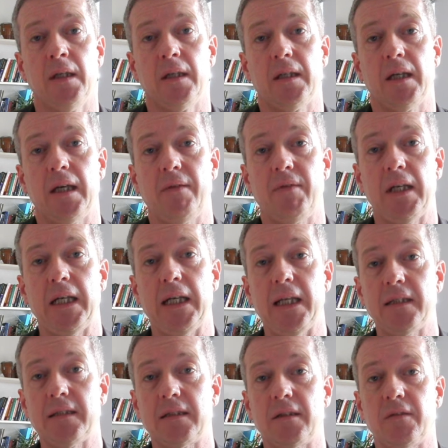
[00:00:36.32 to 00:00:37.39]
have a
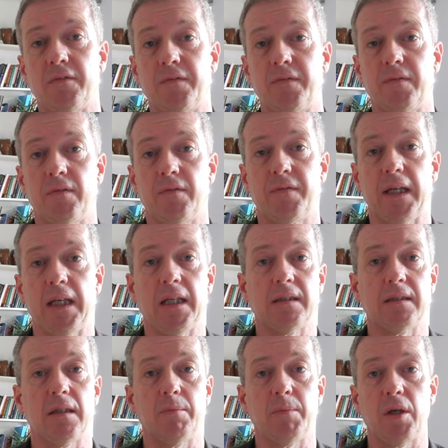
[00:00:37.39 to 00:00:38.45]
list of
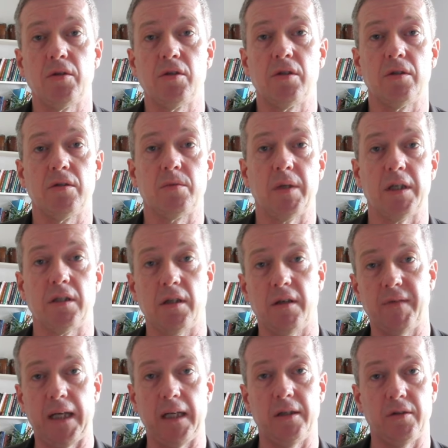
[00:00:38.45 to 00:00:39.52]
feelings and emotions which are
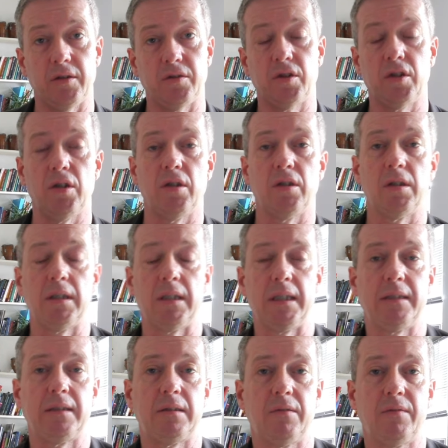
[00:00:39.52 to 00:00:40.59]
valued as good and a
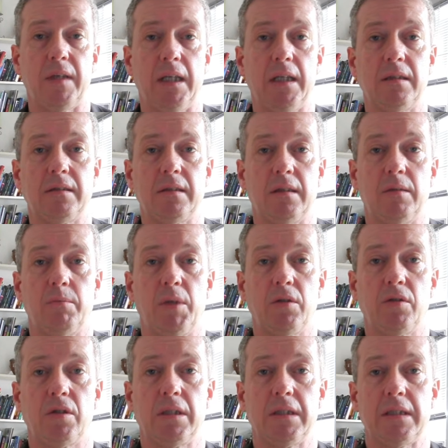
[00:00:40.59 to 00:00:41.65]
list of feelings and
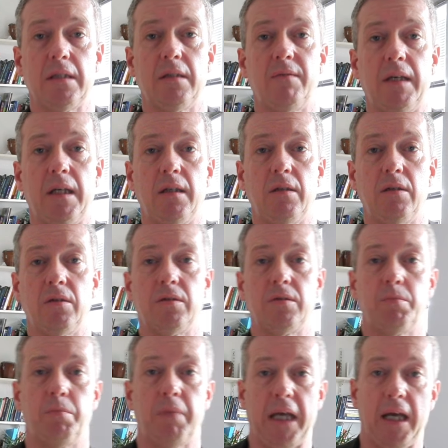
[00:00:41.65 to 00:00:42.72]
emotions that are valued as
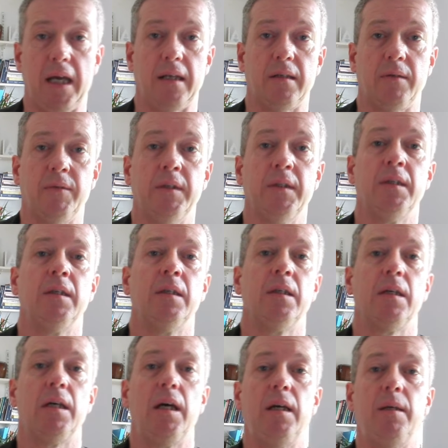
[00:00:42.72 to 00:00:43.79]
bad.
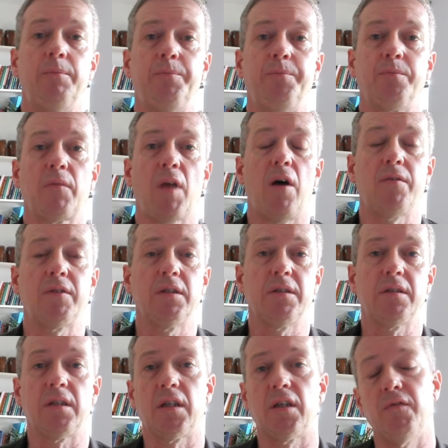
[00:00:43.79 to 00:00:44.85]
Often
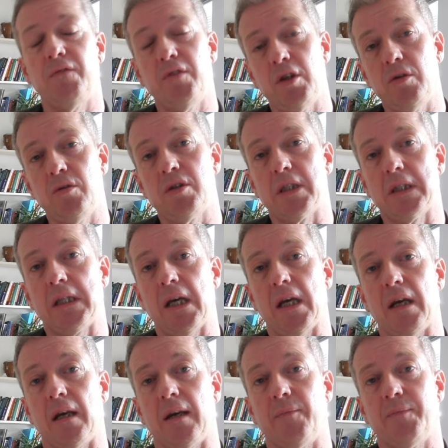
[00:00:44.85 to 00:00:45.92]
there's a confusion
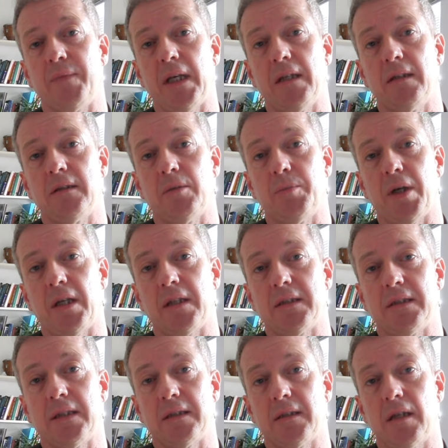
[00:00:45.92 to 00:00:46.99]
there in the
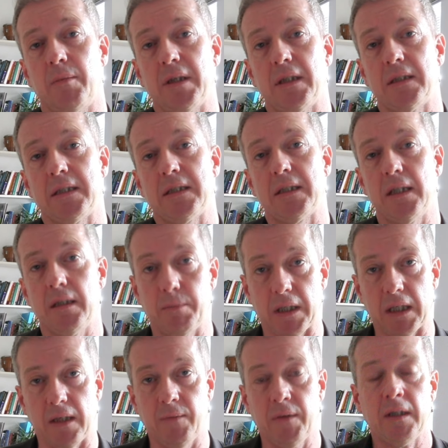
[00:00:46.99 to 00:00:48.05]
person that's coming to see
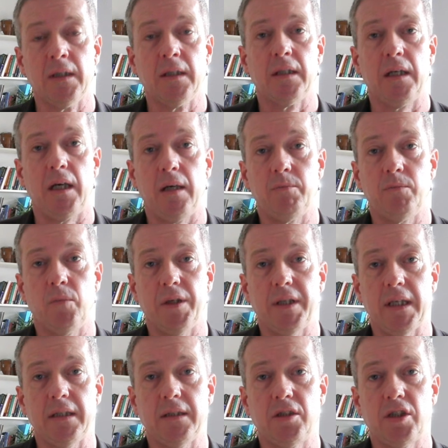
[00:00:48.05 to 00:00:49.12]
me. What
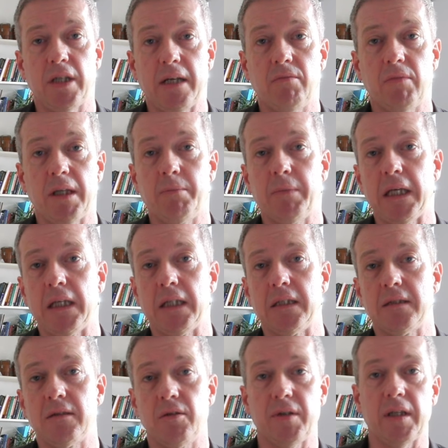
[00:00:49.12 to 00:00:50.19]
they generally mean
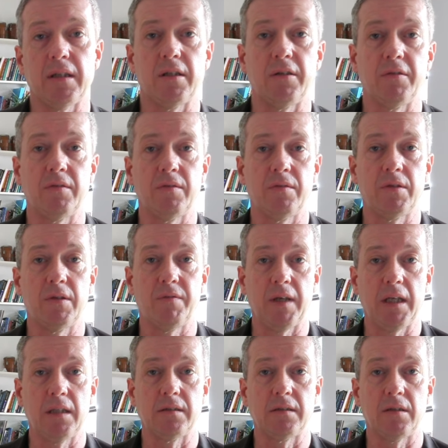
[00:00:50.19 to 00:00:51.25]
is not that the
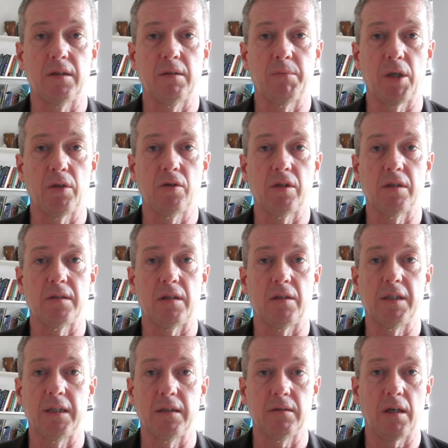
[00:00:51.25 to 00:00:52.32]
feelings and emotions
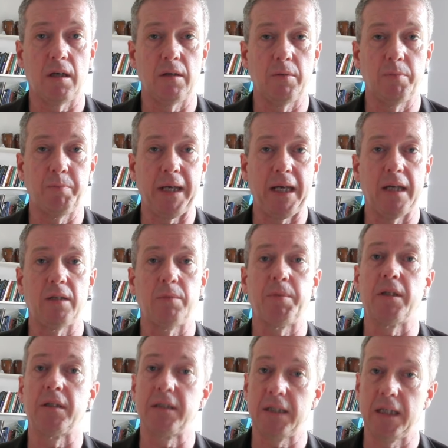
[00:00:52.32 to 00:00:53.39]
are bad
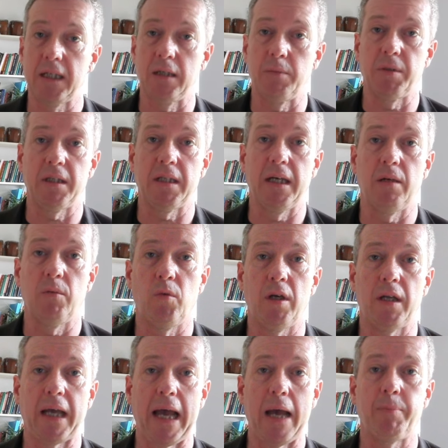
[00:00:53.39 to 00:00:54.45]
per se, but that
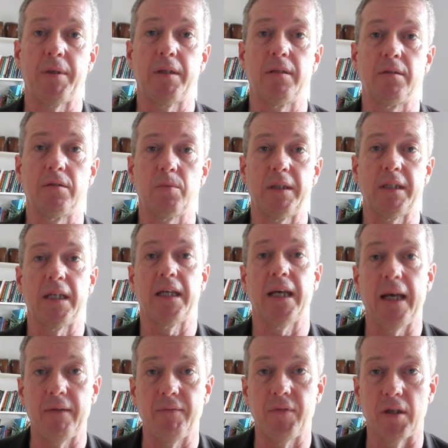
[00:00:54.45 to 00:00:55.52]
what happens when they
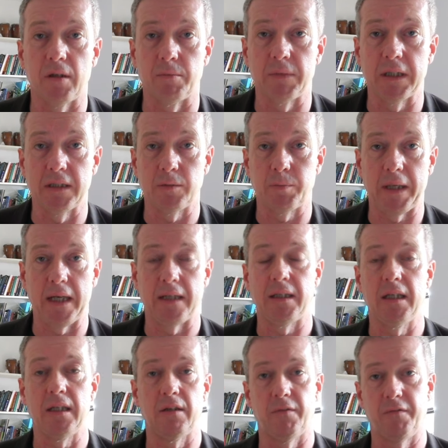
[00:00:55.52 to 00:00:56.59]
have them is bad.
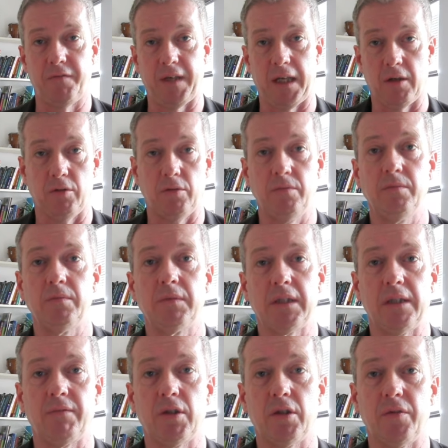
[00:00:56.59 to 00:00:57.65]
They either feel
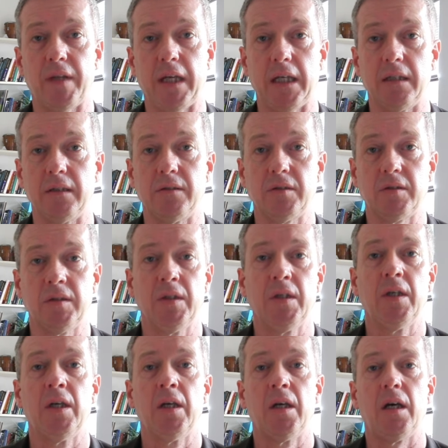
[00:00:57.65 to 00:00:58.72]
difficult things
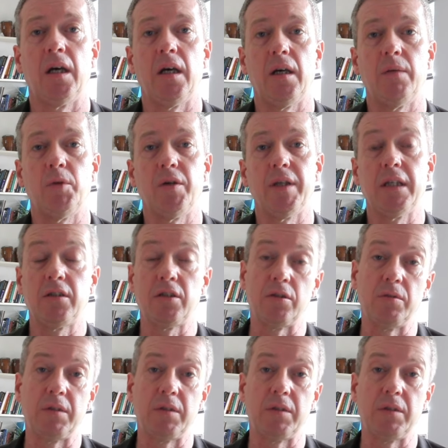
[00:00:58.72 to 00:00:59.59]
or they do